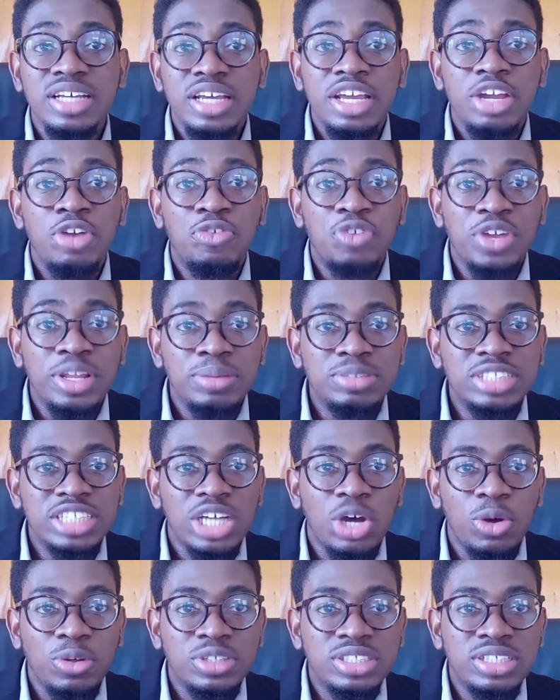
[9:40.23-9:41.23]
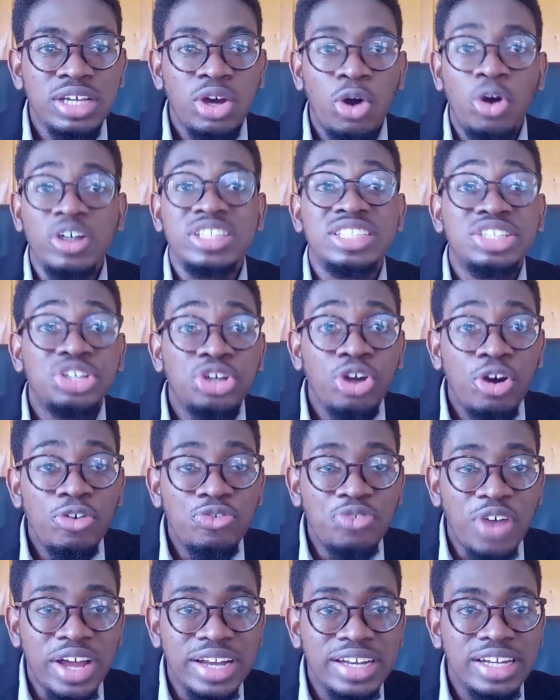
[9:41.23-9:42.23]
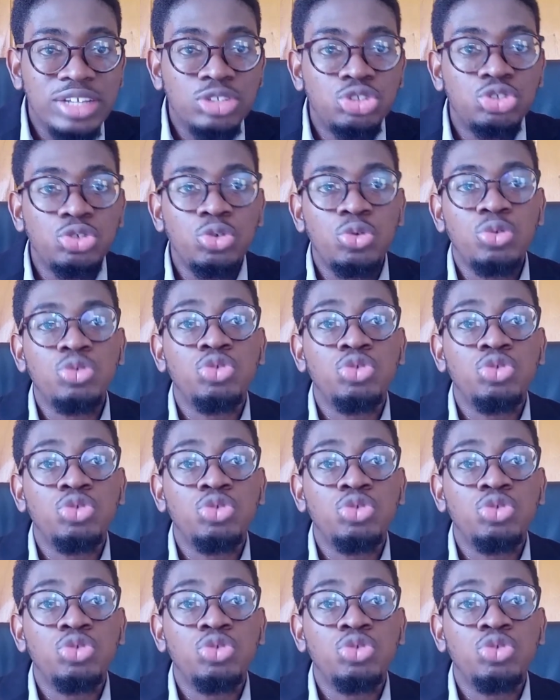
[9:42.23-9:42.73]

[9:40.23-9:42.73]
for themselves, or secure funding to